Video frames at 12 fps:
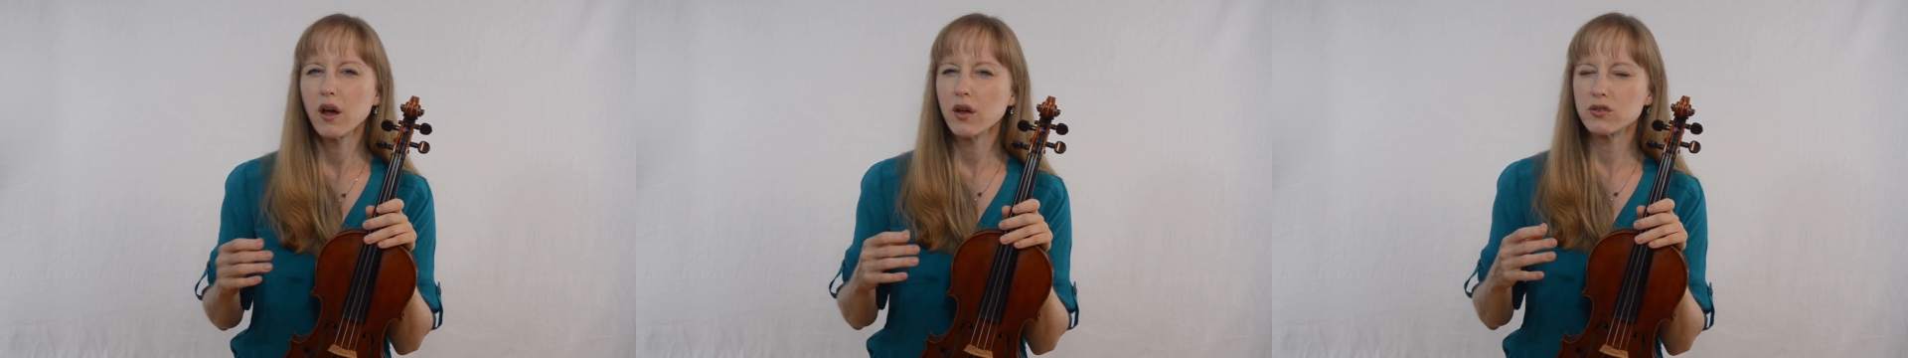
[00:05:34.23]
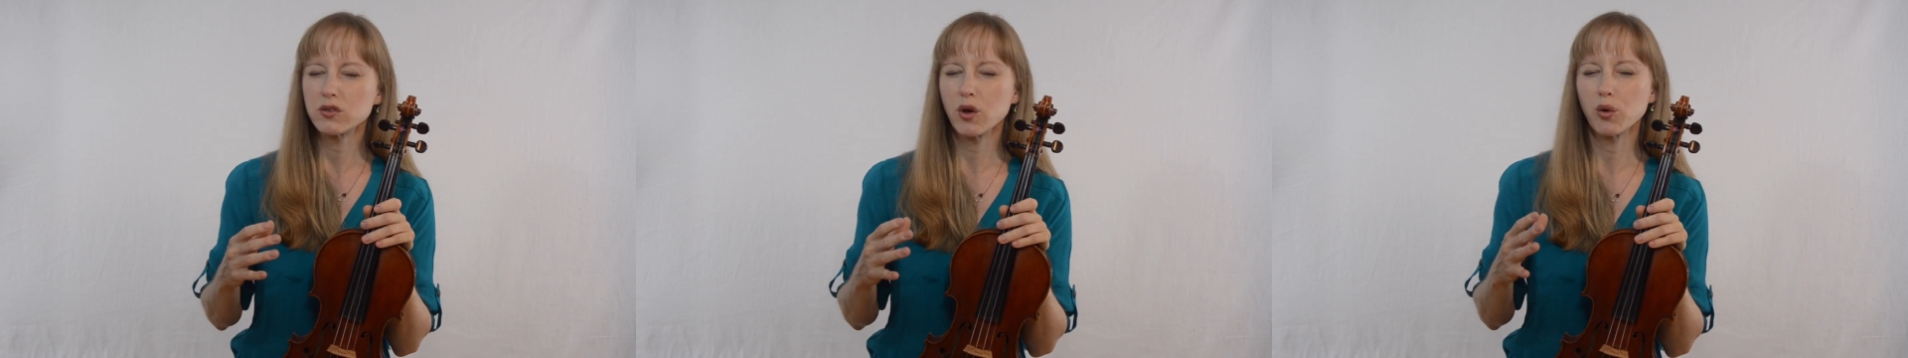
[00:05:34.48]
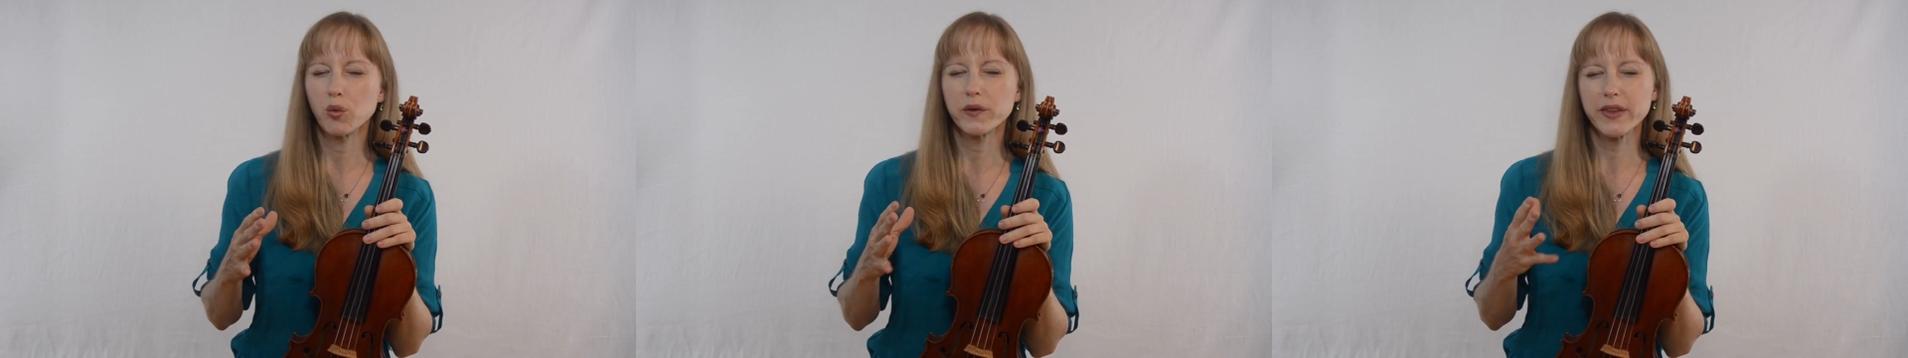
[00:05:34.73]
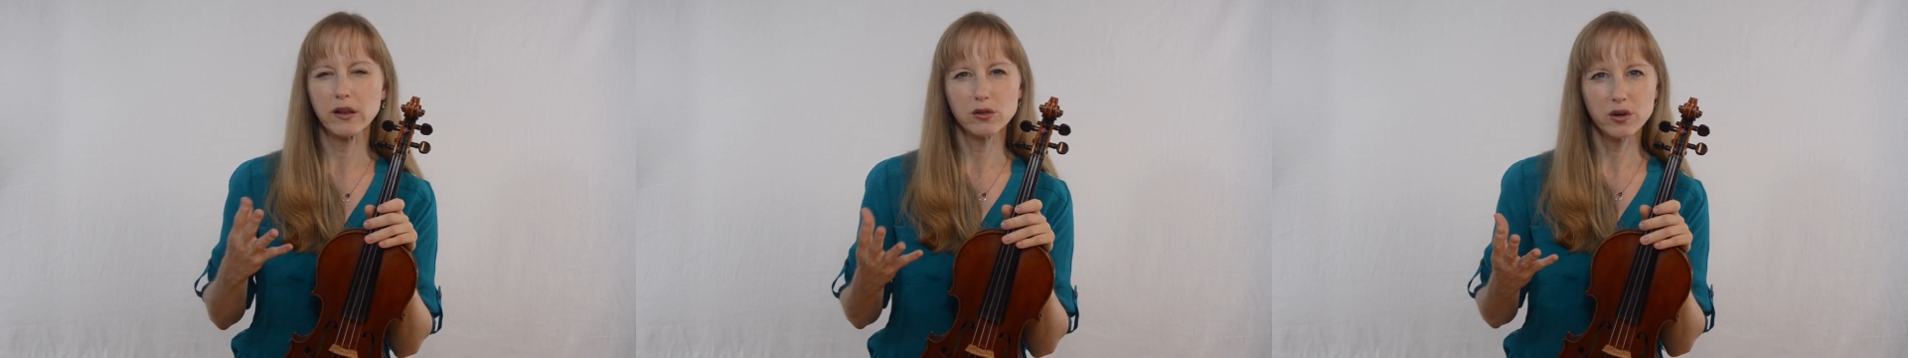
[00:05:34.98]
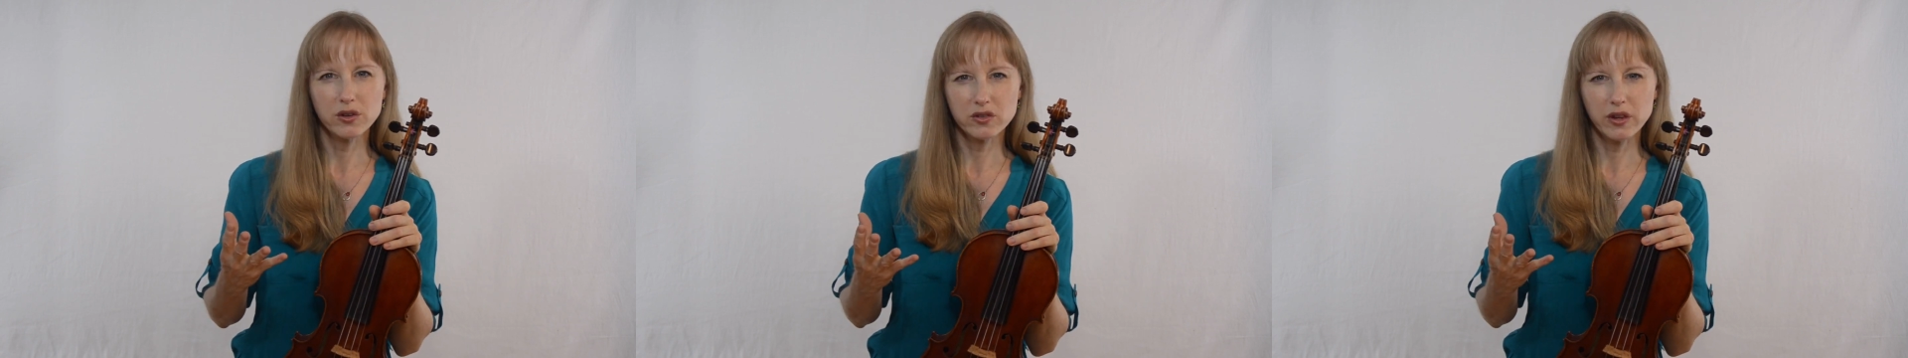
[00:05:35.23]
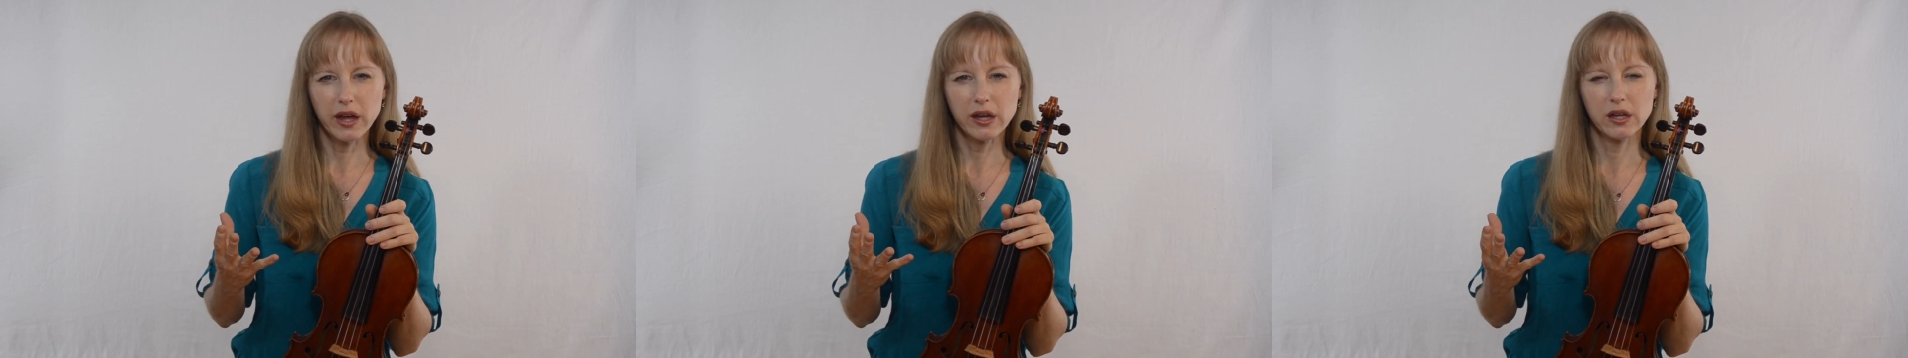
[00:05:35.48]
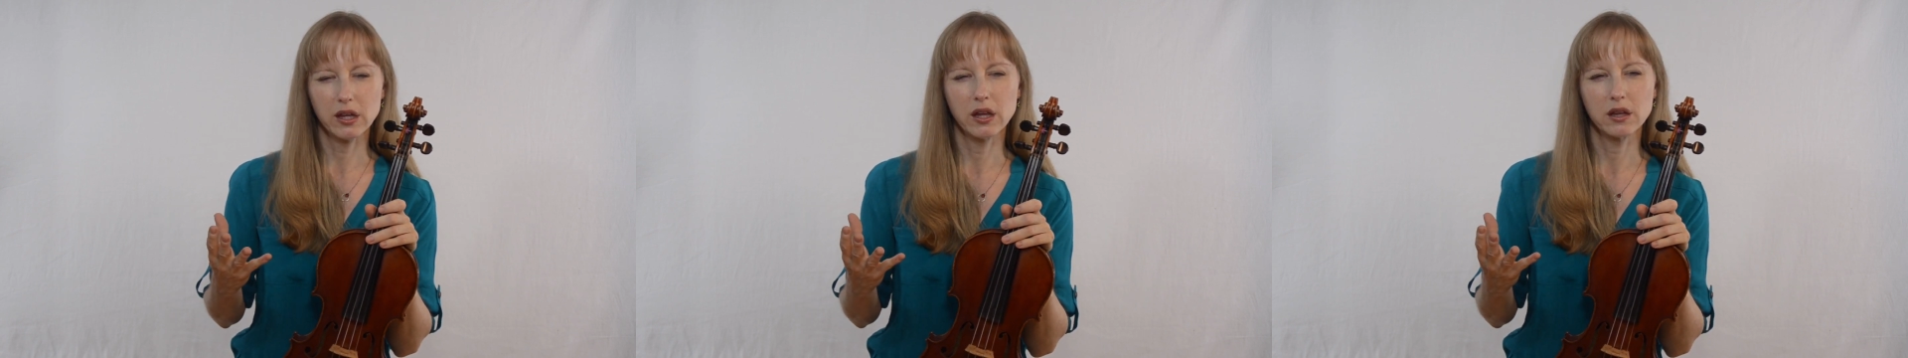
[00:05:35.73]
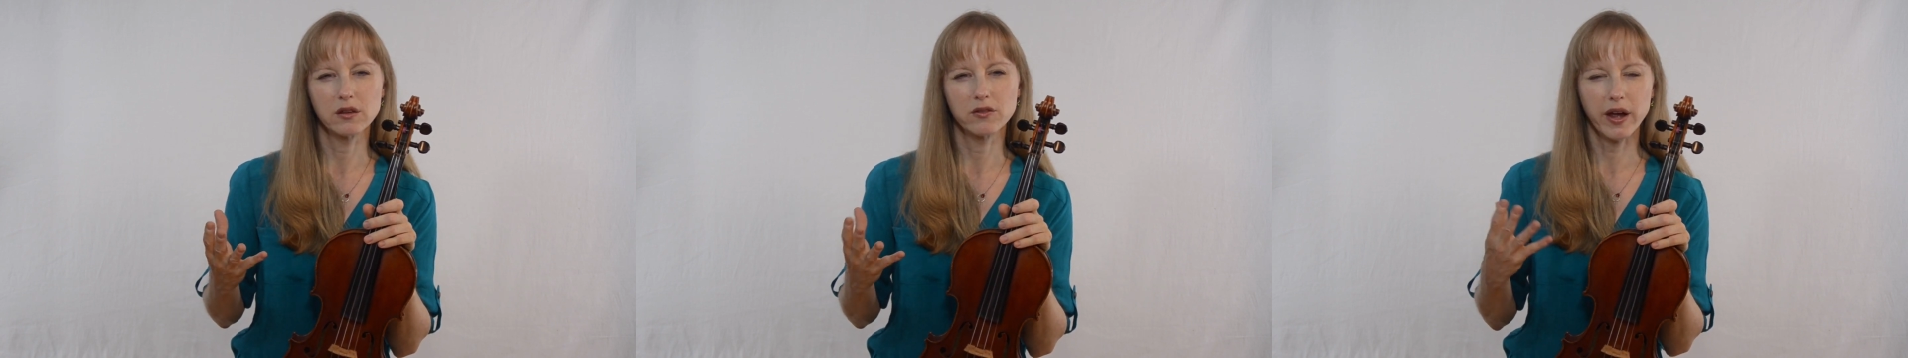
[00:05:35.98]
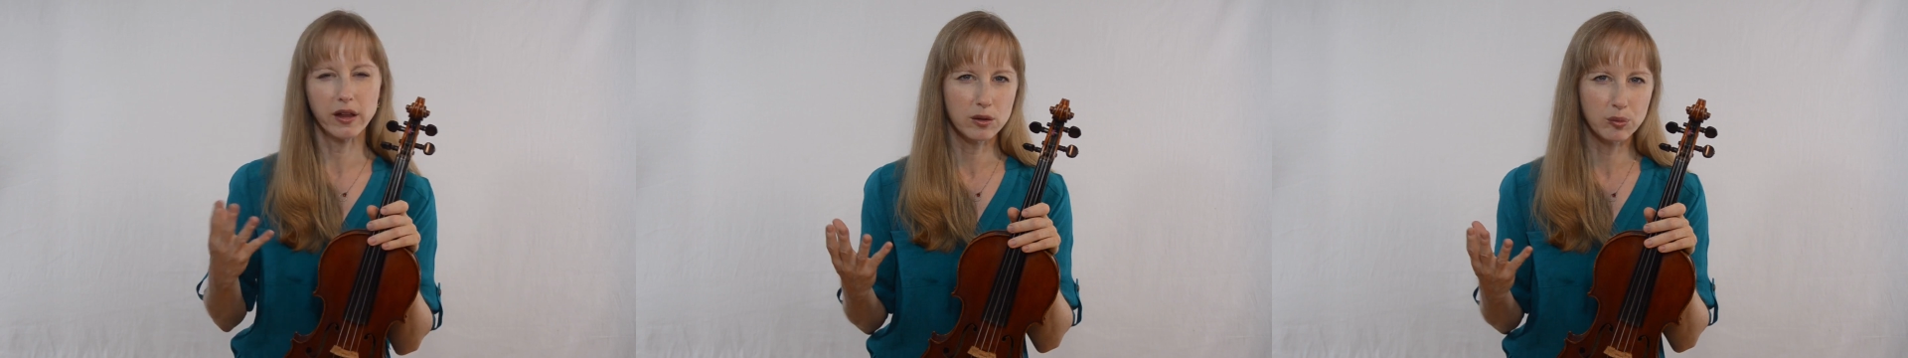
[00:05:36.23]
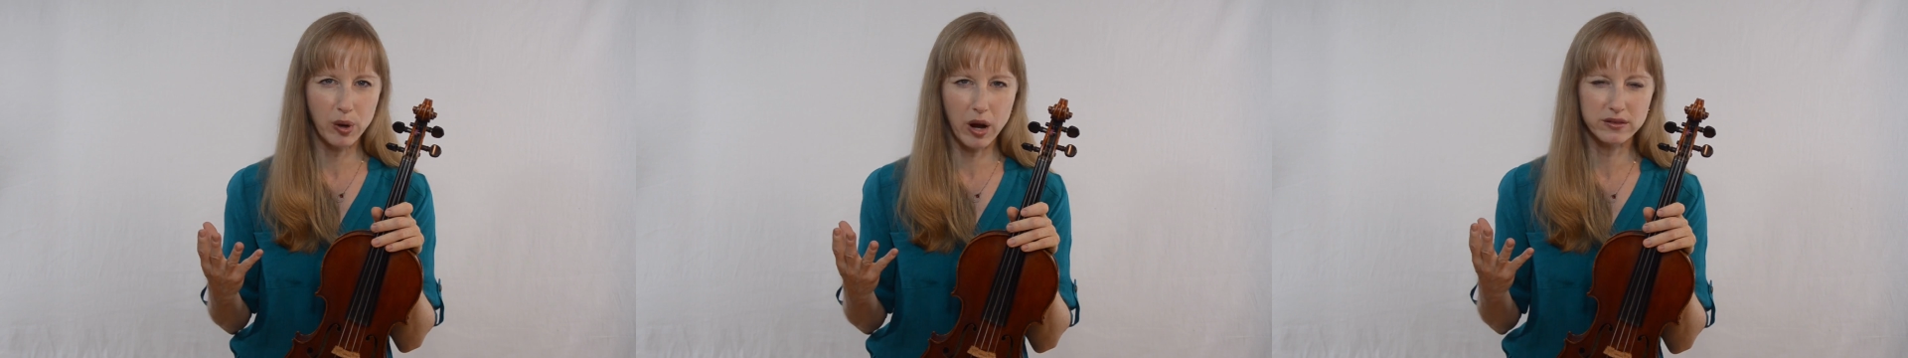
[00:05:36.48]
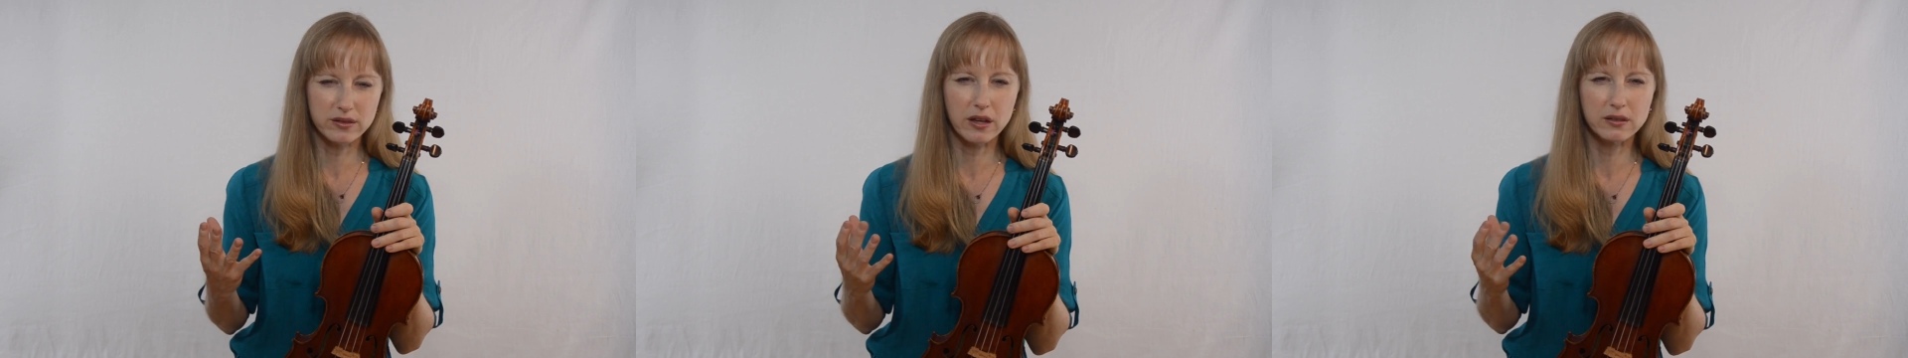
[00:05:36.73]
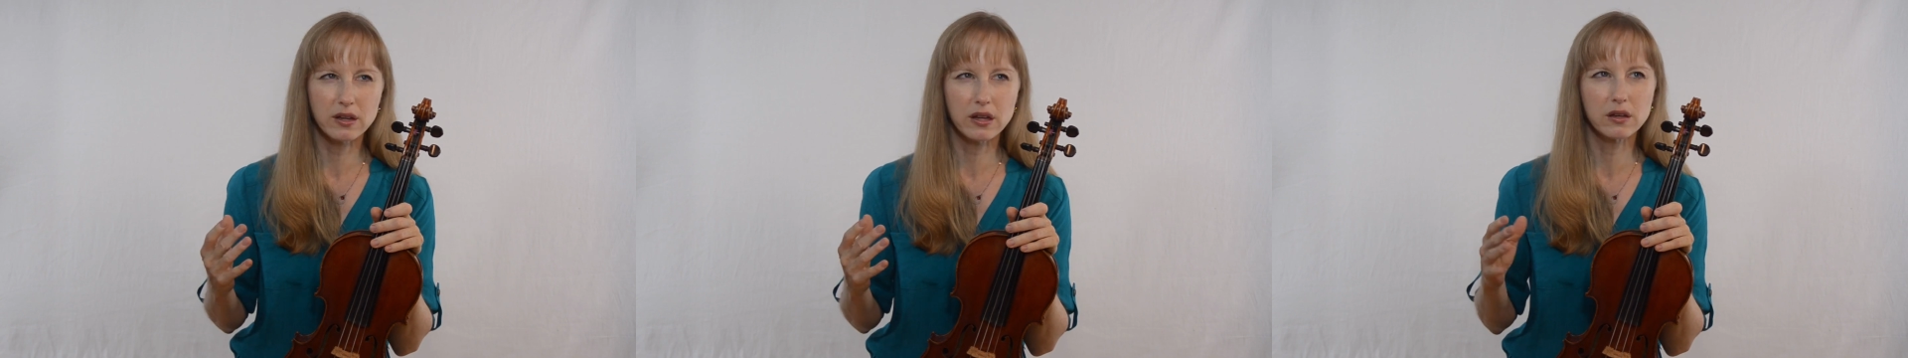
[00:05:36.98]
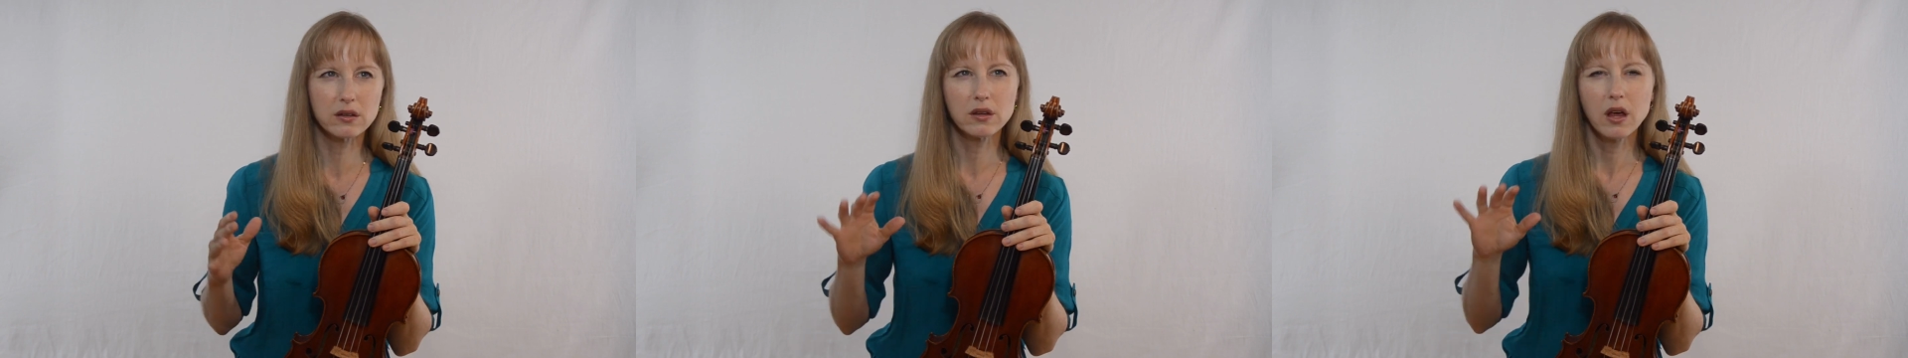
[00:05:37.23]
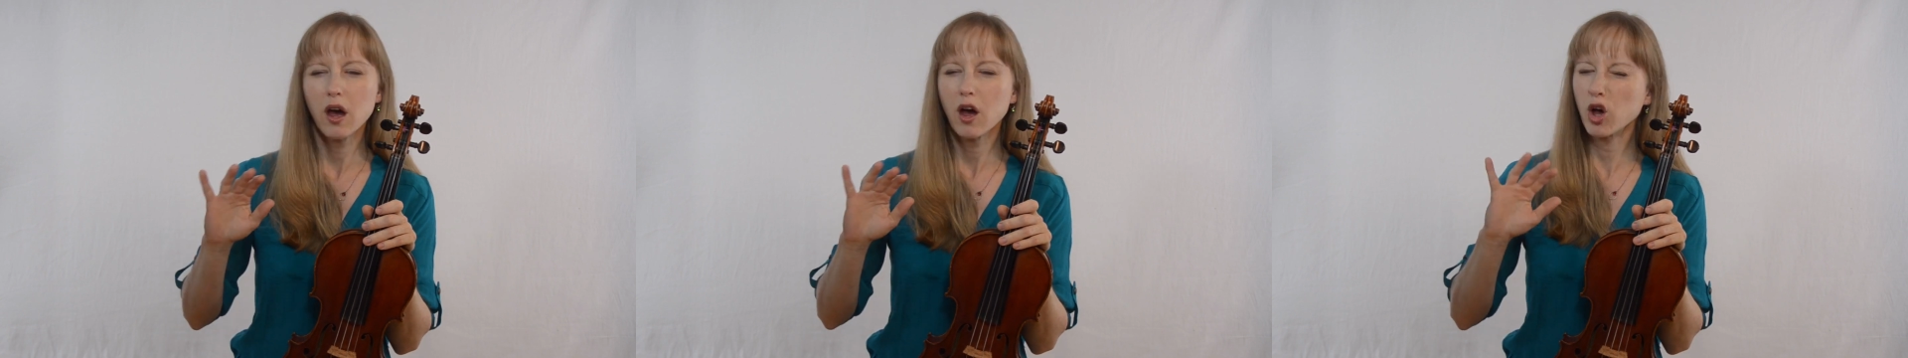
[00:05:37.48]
So what that looks like in the violin process is